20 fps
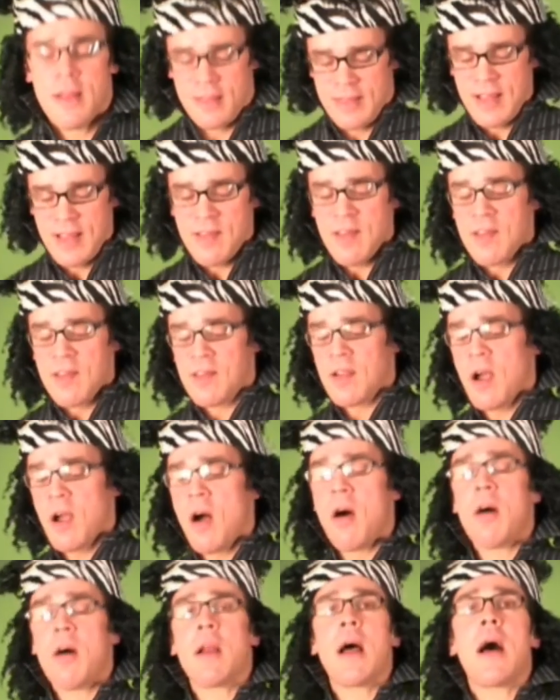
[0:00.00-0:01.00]
This is
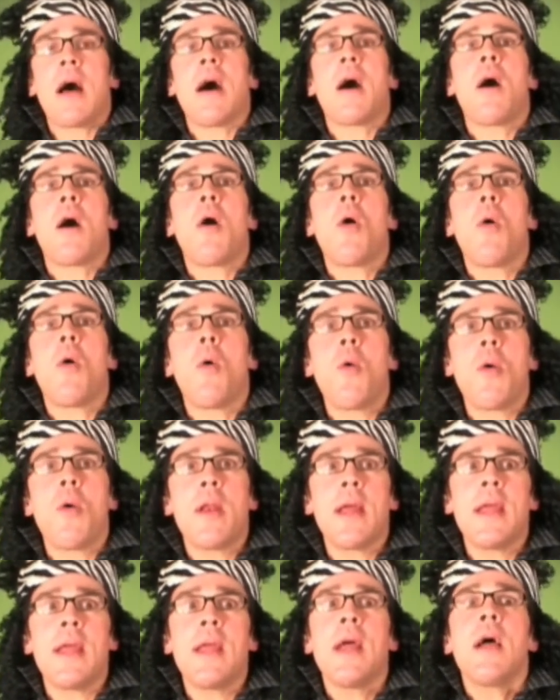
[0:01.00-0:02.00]
called a
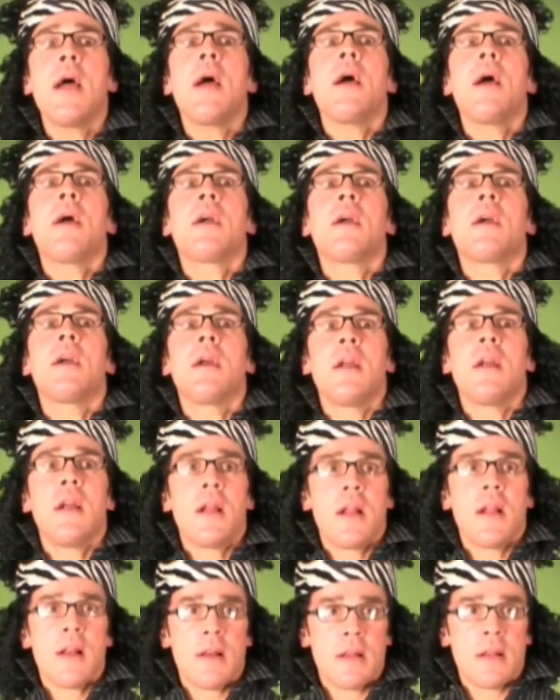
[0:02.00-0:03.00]
horny,
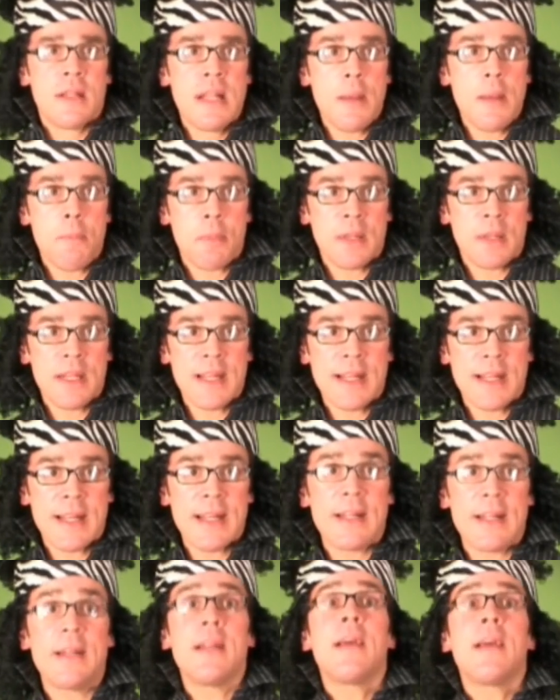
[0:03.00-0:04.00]

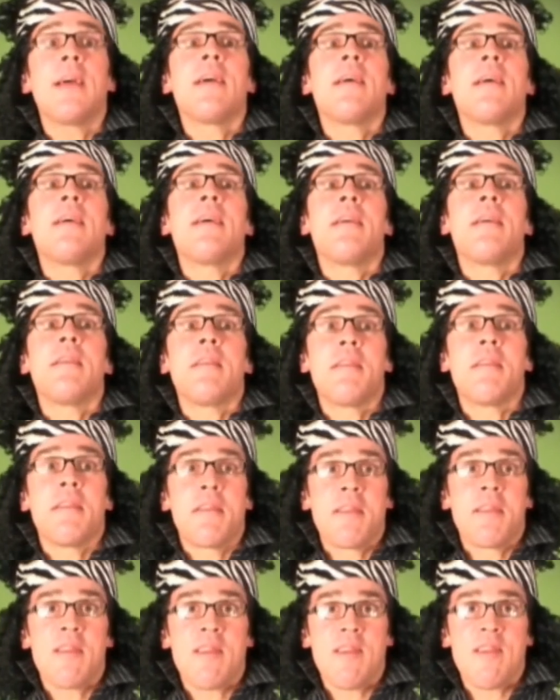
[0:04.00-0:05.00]
lip-licking,
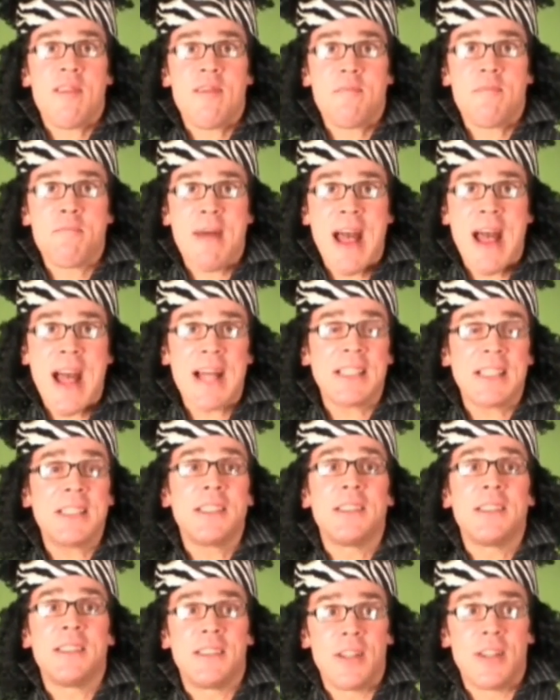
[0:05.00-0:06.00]

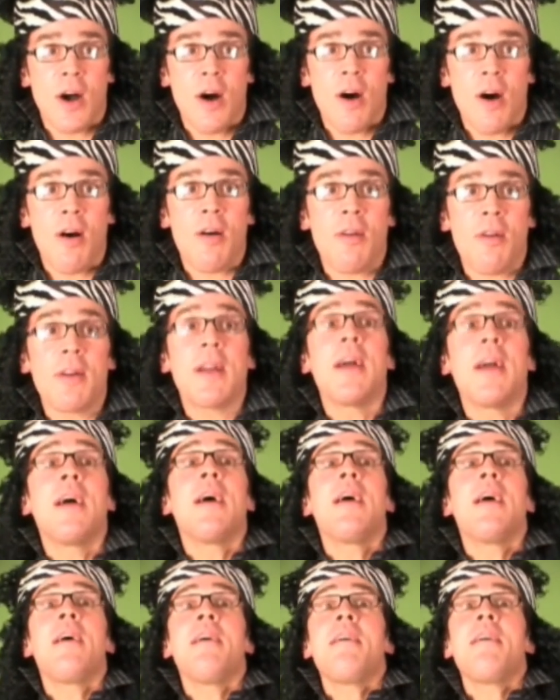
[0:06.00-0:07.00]
smash dog,
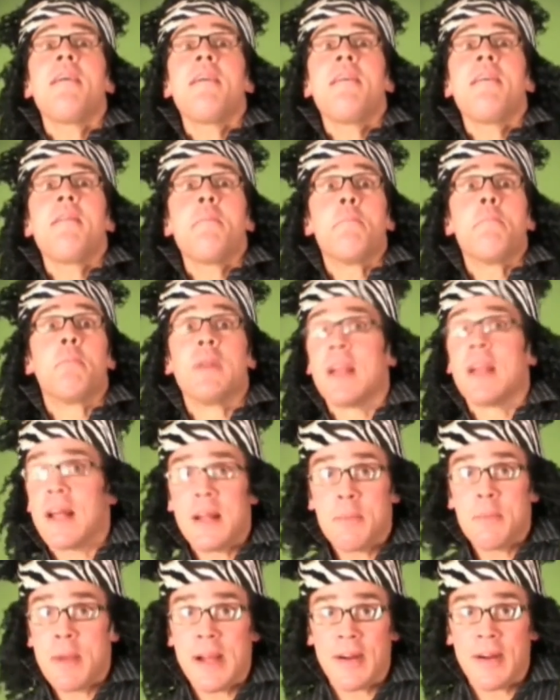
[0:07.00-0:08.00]

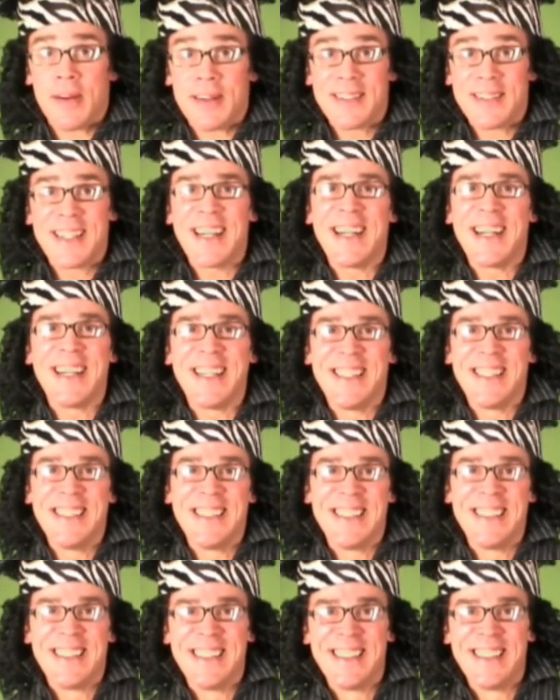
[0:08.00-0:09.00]
Bloody Mary.
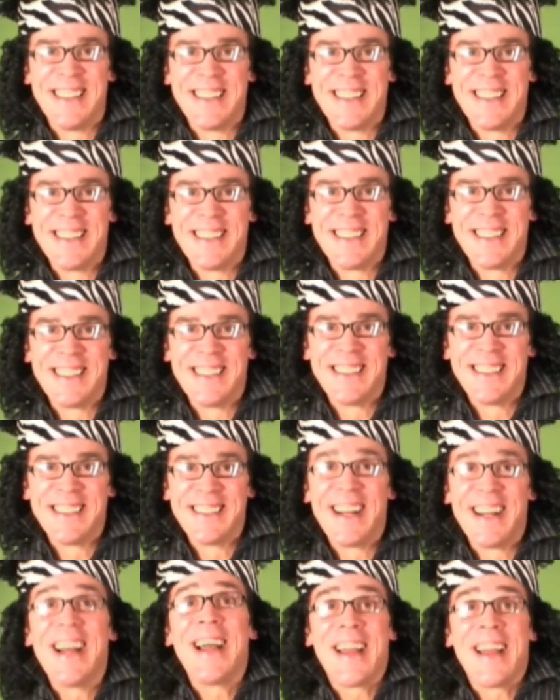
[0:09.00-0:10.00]

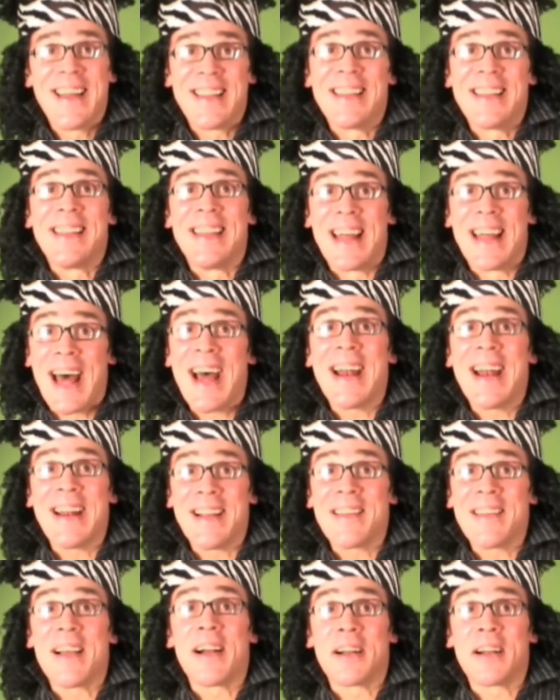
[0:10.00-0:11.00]
That
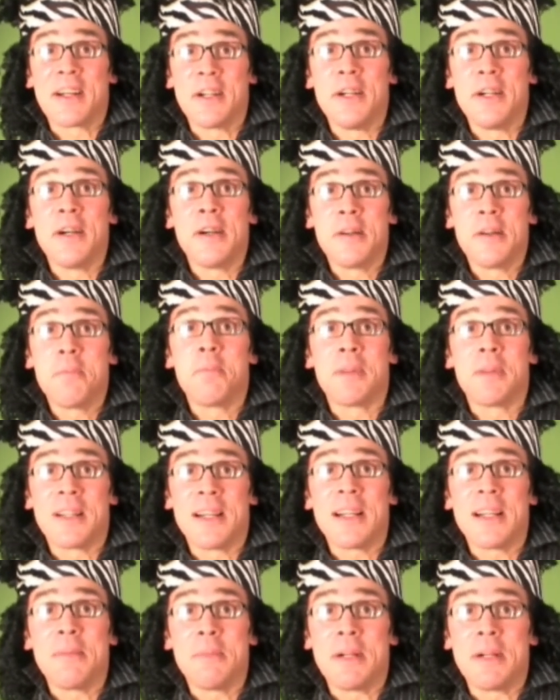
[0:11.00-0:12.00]
is a good
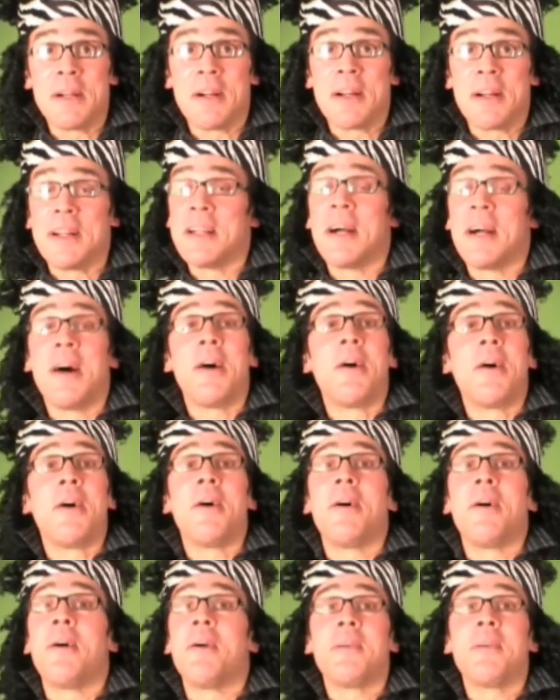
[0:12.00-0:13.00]
Bloody Mary.
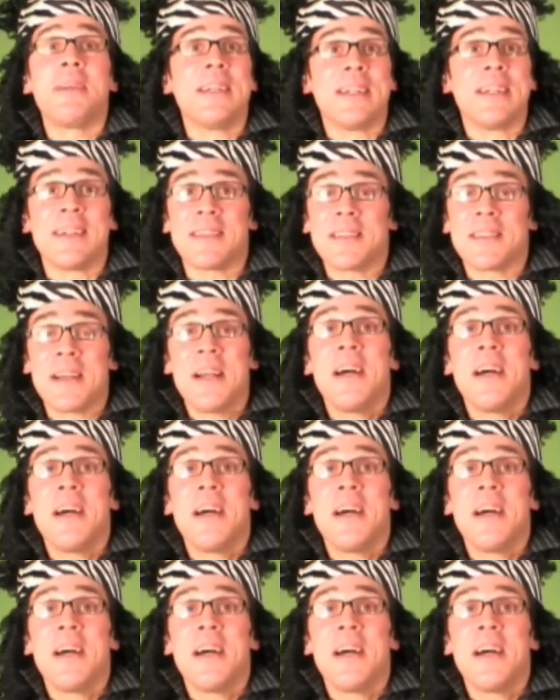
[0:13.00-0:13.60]
Oh, yeah.